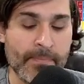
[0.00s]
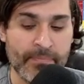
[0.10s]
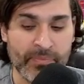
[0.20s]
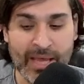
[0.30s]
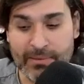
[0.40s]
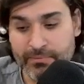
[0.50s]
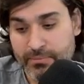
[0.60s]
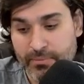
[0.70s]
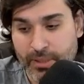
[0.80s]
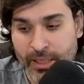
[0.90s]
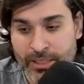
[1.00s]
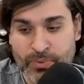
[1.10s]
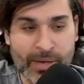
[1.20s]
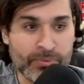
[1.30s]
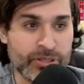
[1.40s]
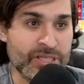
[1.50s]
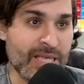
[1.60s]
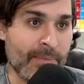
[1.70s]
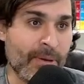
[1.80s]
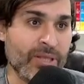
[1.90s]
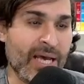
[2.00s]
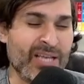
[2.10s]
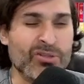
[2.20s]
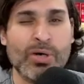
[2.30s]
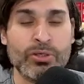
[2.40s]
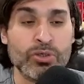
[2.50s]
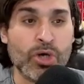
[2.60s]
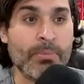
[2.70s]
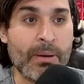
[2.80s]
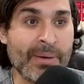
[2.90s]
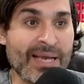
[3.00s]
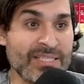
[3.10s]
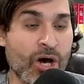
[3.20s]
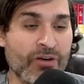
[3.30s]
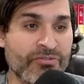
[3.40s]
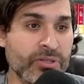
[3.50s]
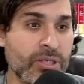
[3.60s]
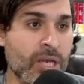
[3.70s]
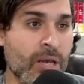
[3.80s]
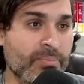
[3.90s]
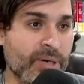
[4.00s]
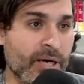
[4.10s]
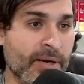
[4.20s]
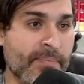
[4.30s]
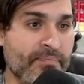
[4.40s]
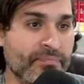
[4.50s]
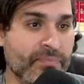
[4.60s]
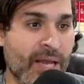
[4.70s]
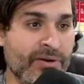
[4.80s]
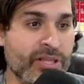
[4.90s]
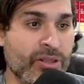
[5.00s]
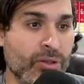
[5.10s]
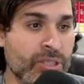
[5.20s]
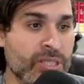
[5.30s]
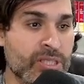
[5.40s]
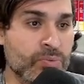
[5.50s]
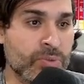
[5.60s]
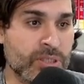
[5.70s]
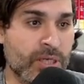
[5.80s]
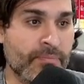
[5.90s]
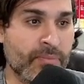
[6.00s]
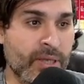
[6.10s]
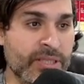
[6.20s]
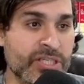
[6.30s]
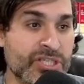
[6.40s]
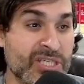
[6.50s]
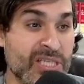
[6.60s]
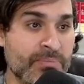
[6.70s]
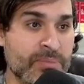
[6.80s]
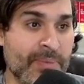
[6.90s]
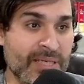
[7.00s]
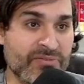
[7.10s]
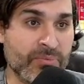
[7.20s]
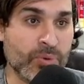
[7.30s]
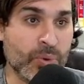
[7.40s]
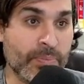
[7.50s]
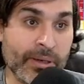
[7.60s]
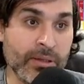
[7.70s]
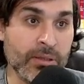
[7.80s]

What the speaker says: that is what I wanted to say about that. I know I don't talk about price that often, but I really thought that this was an interesting perspective from Gui Pickle,